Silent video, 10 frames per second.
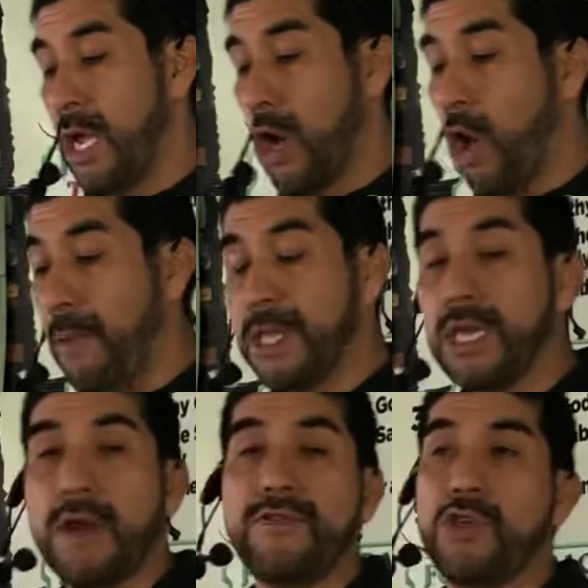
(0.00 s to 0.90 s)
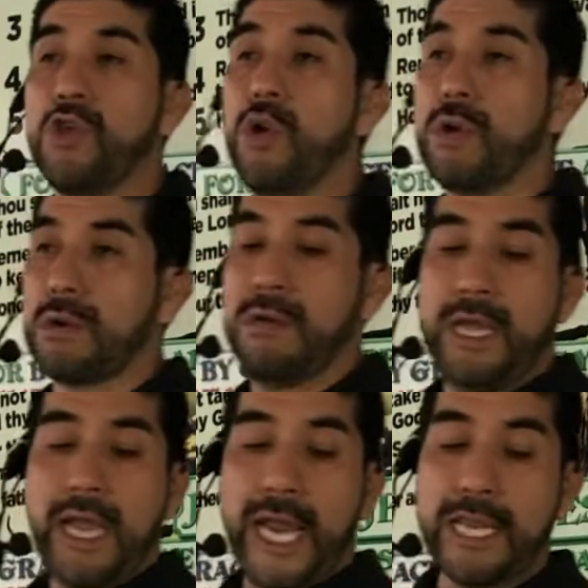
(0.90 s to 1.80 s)
Governor of New York
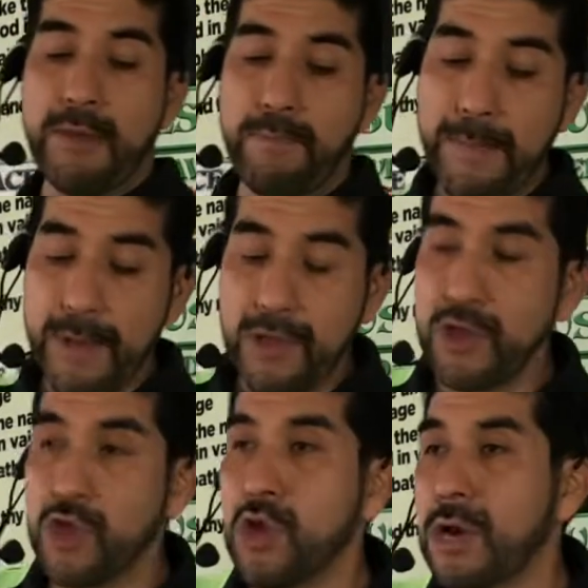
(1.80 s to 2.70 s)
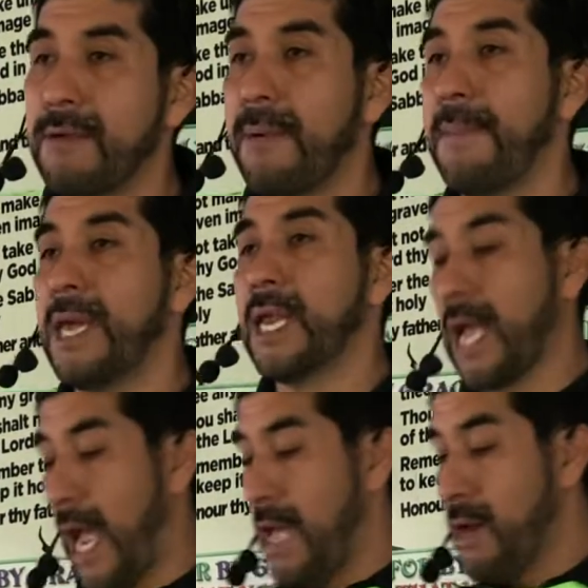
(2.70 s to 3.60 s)
and the people of New York of
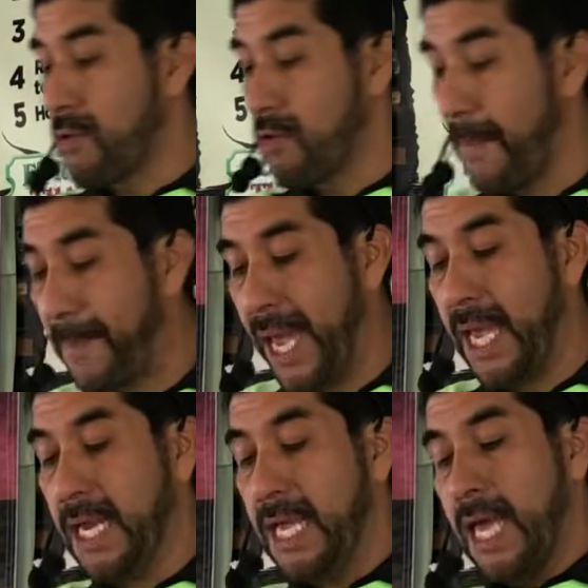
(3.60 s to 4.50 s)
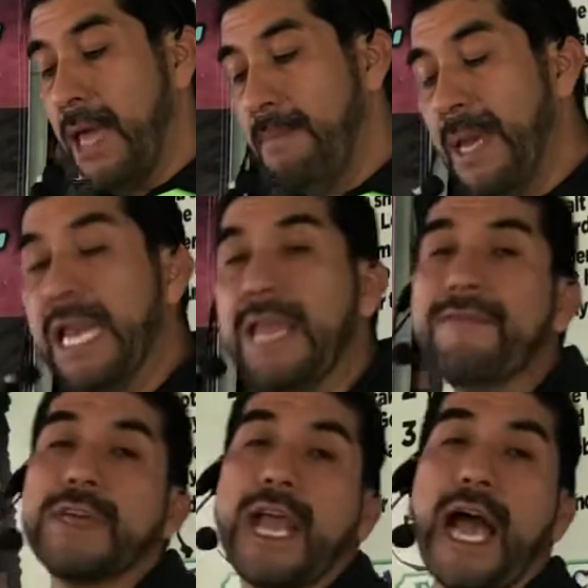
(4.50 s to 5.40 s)
America repent and
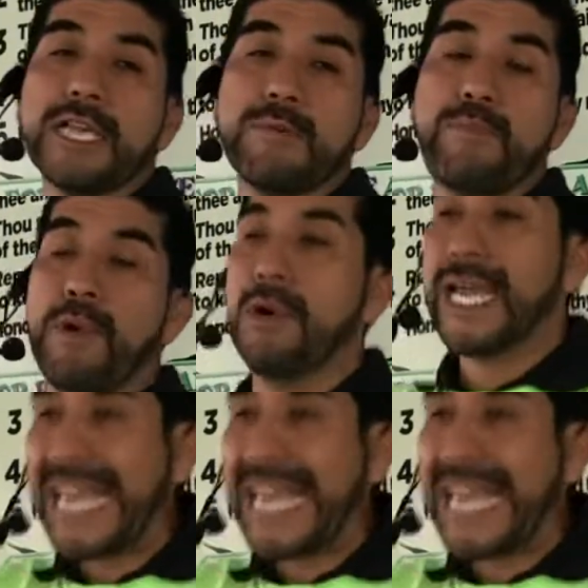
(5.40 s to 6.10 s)
believe the gospel.